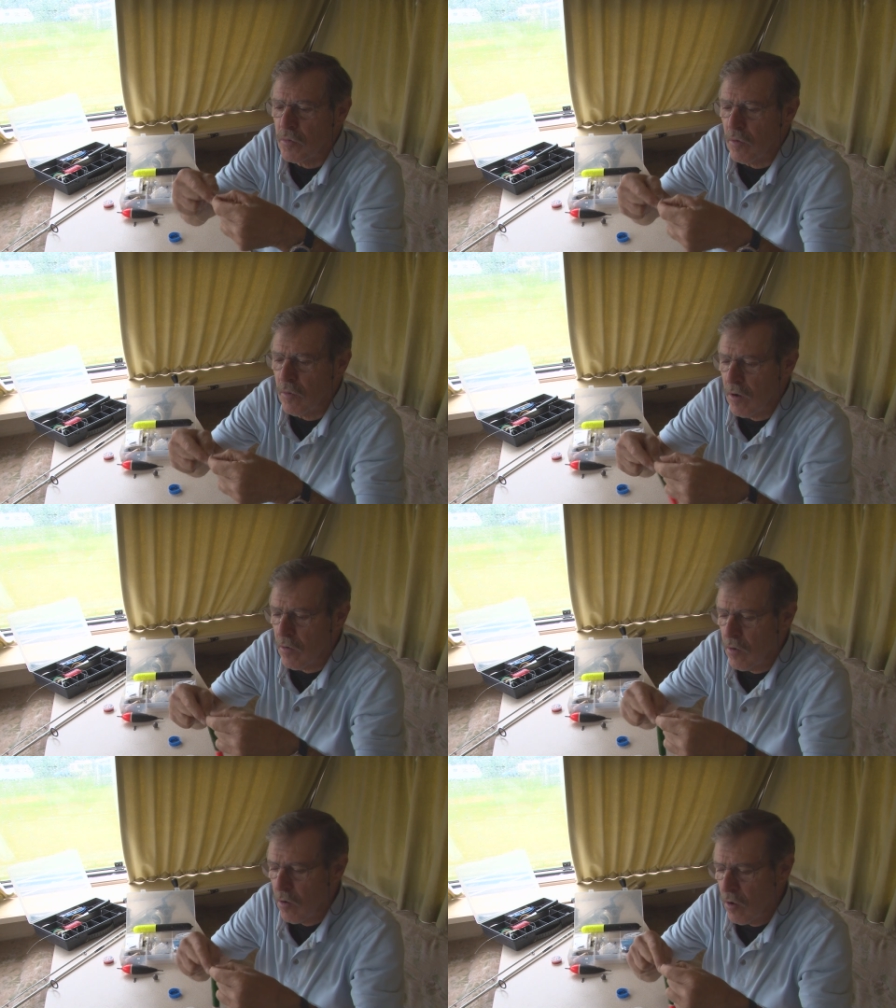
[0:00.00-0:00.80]
as we all
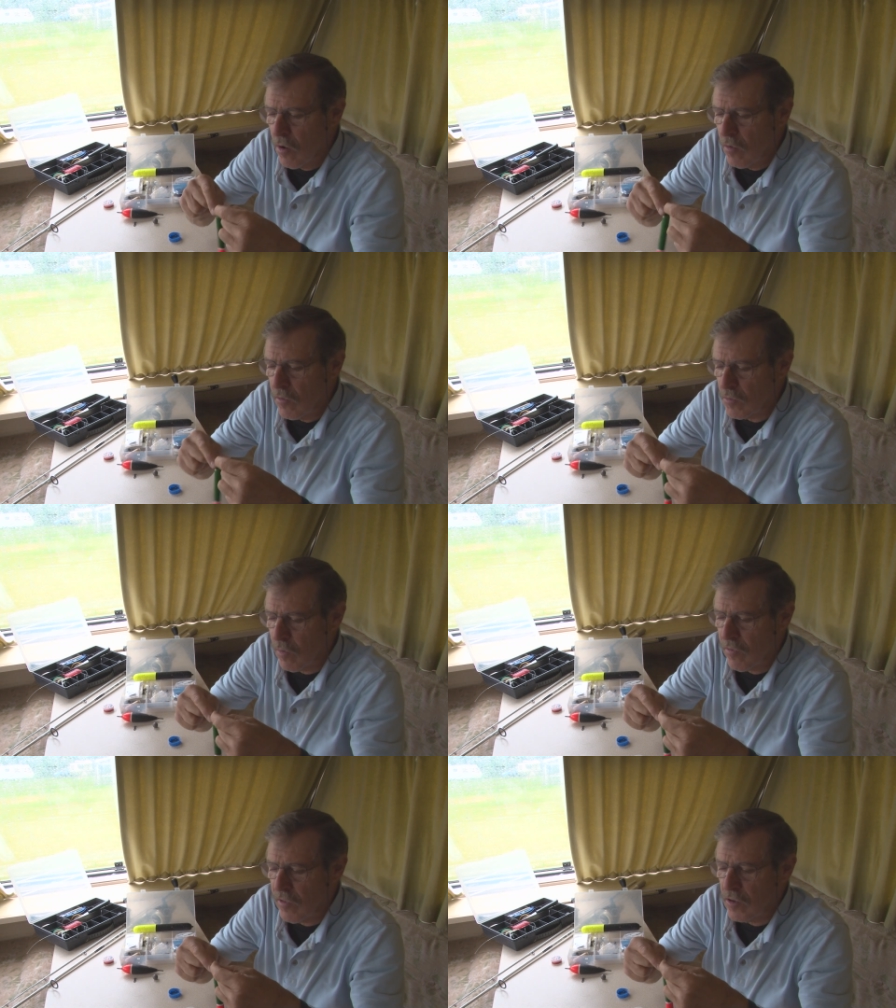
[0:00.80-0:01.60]
know, there's
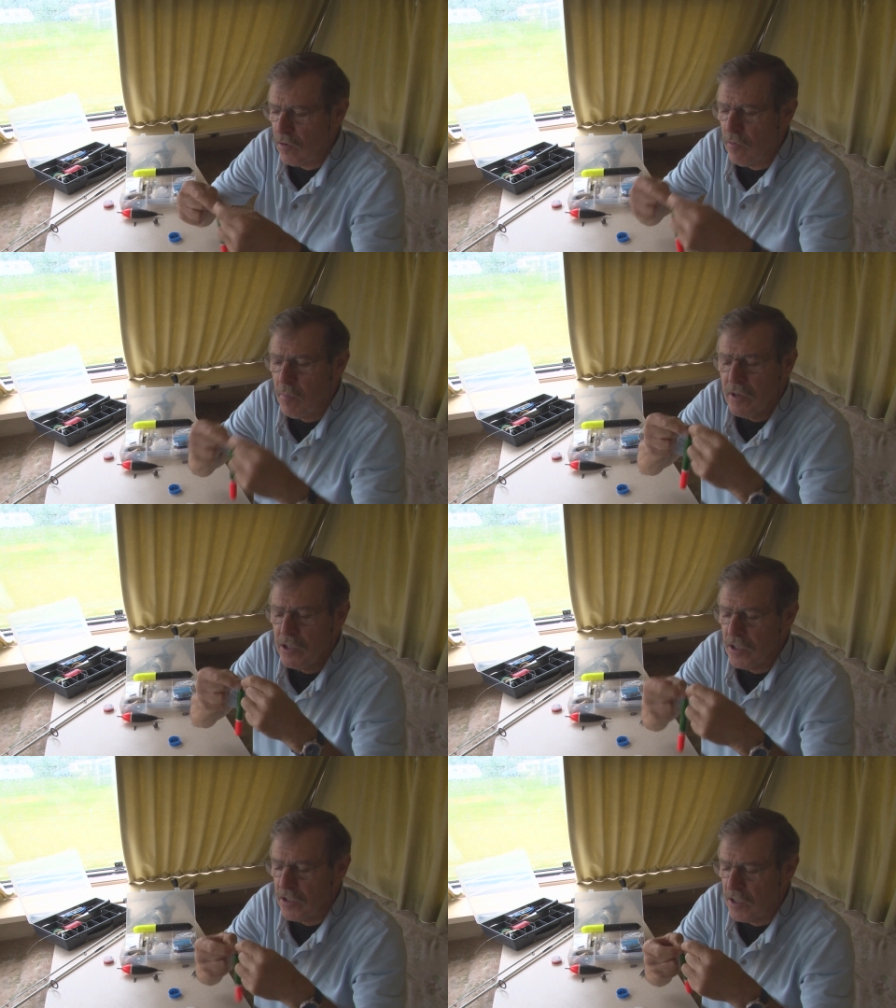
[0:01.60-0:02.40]
one thing good for
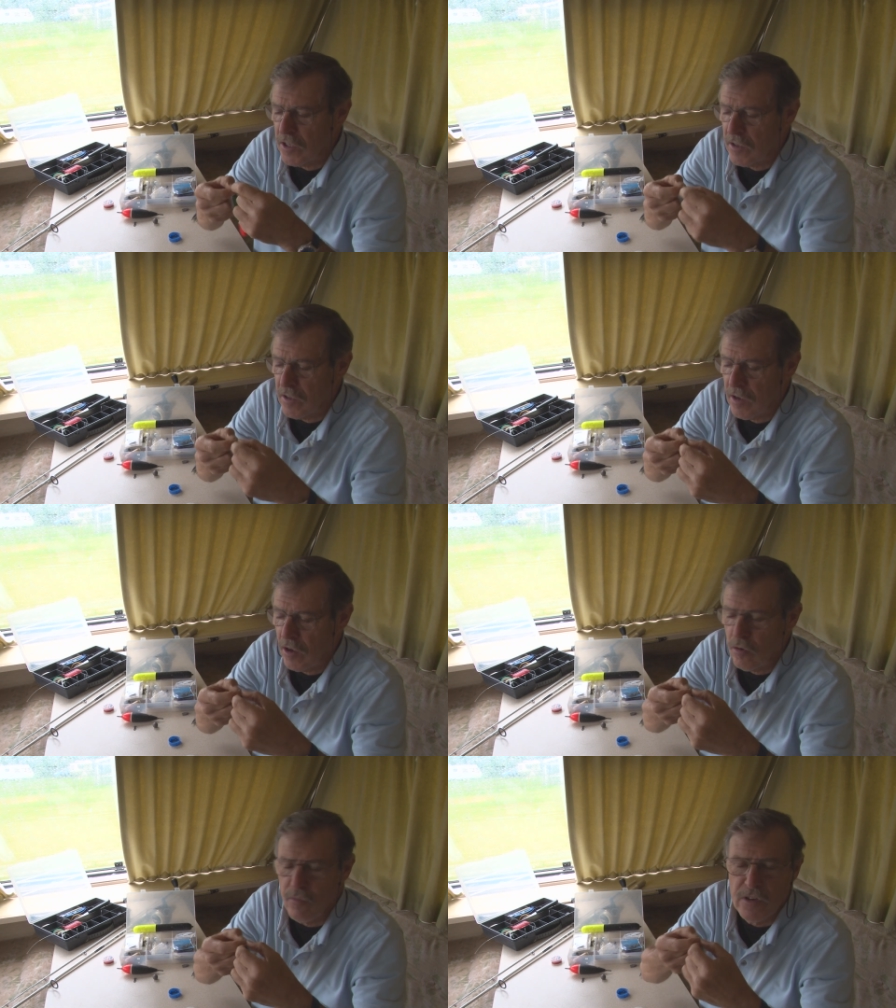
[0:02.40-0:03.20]
pinching teeth
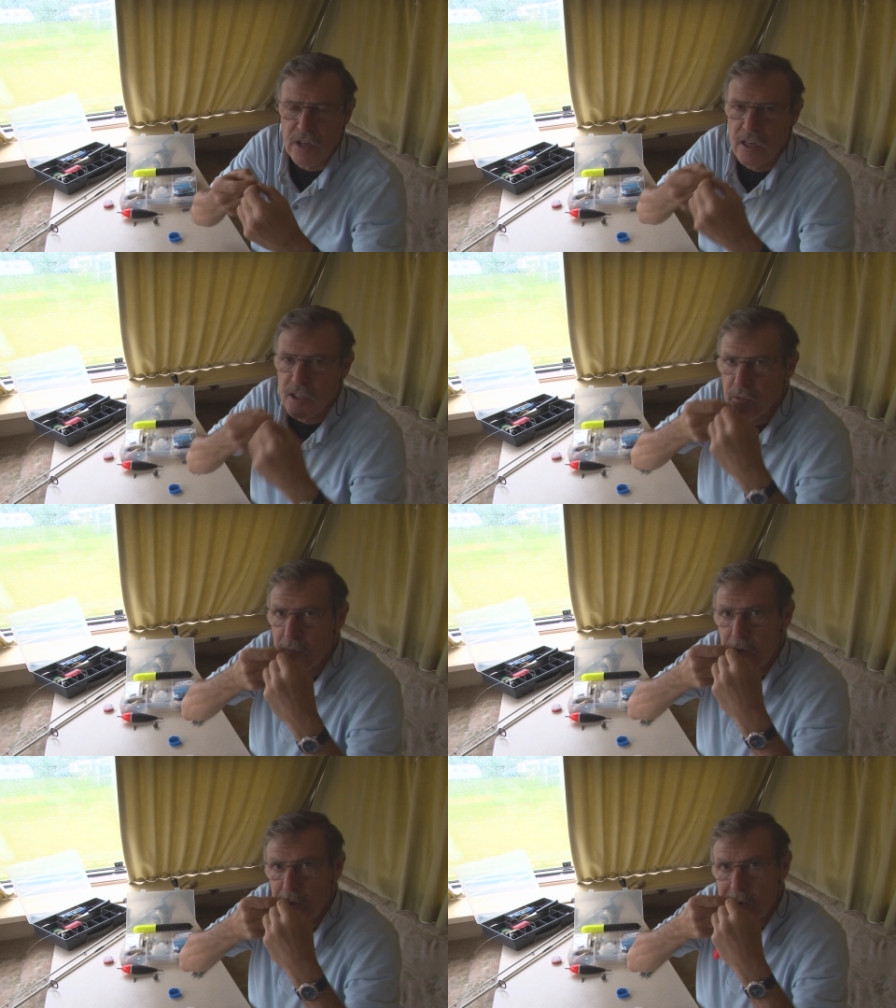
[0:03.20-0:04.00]
and good for dentist
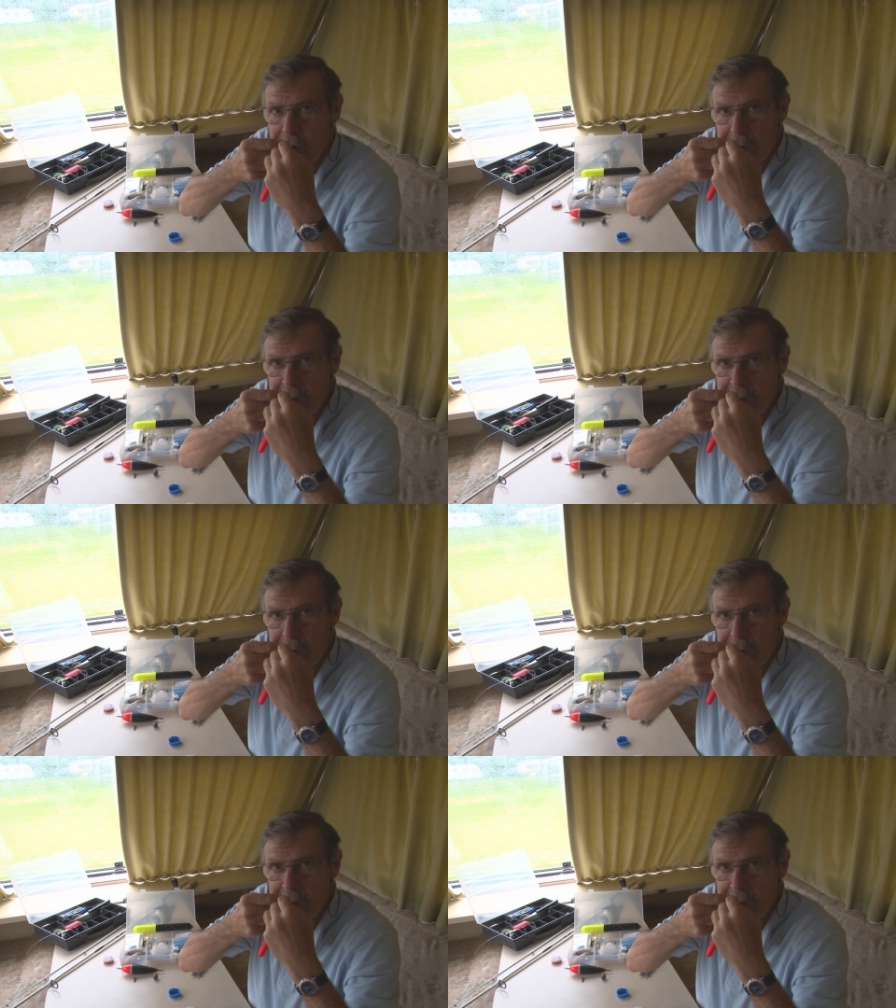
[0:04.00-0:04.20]
spills.